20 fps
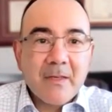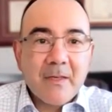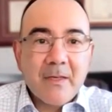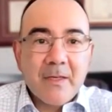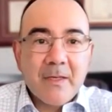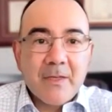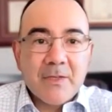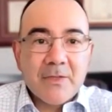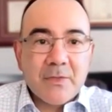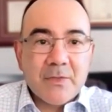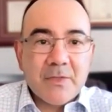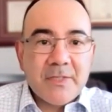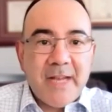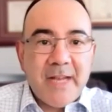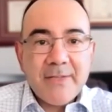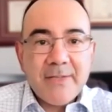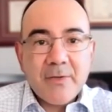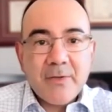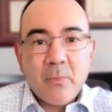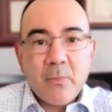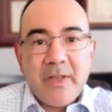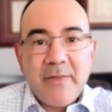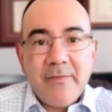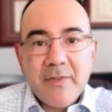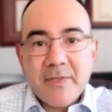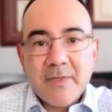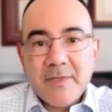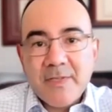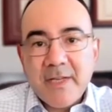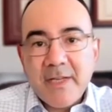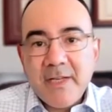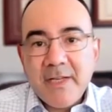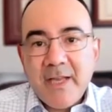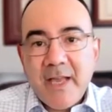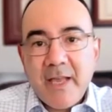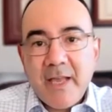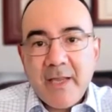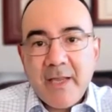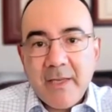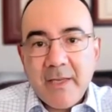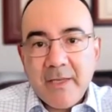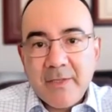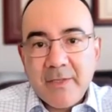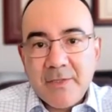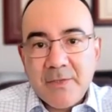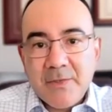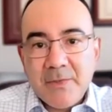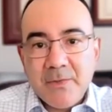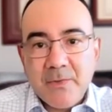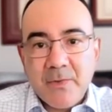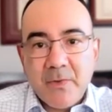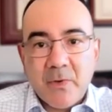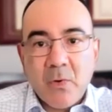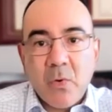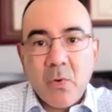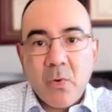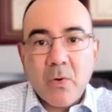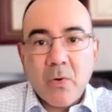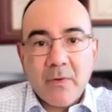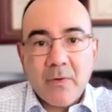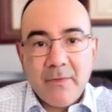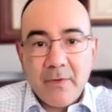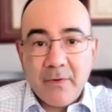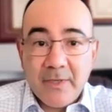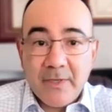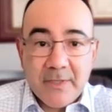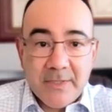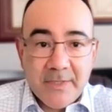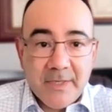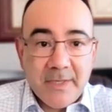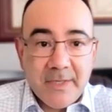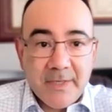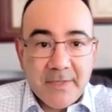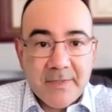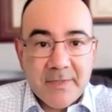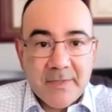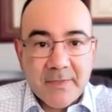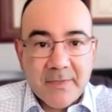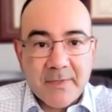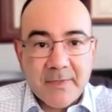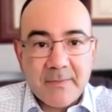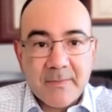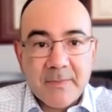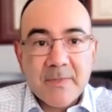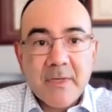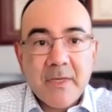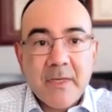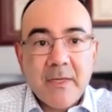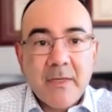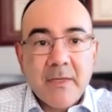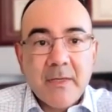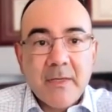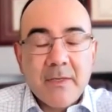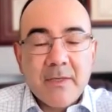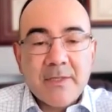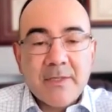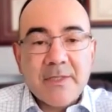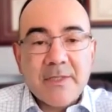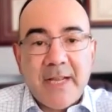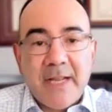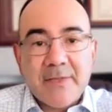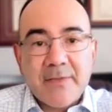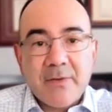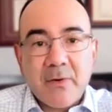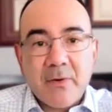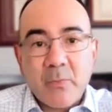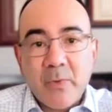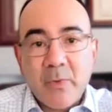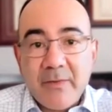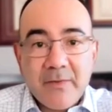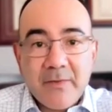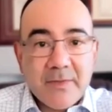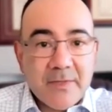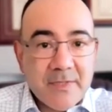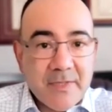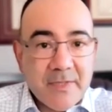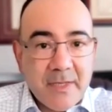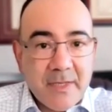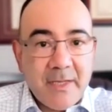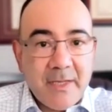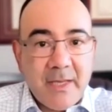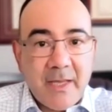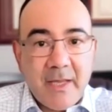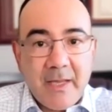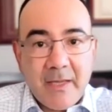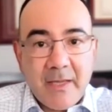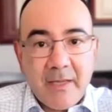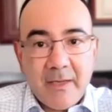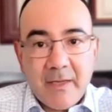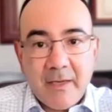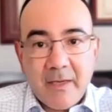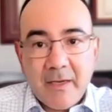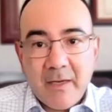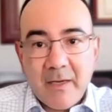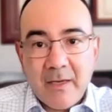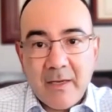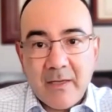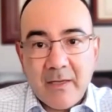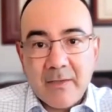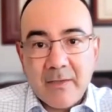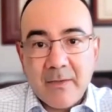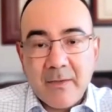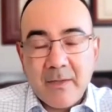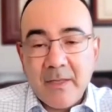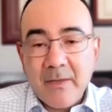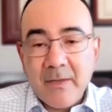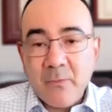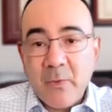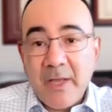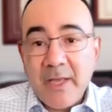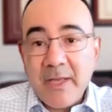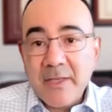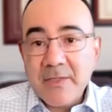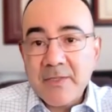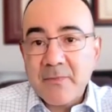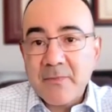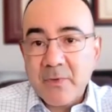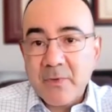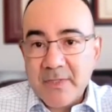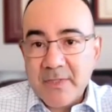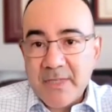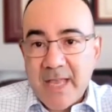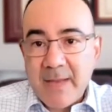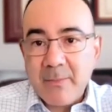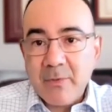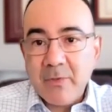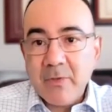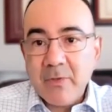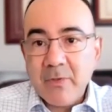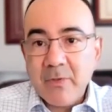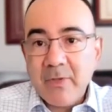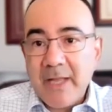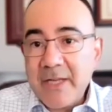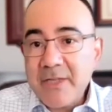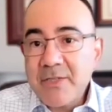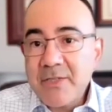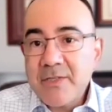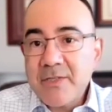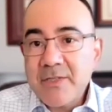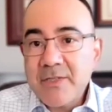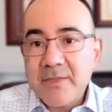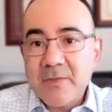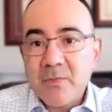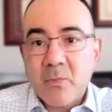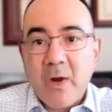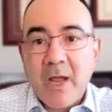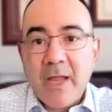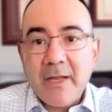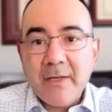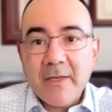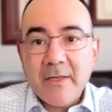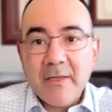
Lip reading: So states are weaving the CDA into the core of their ECE systems. States are weaving the CDA in ways, for example, agencies write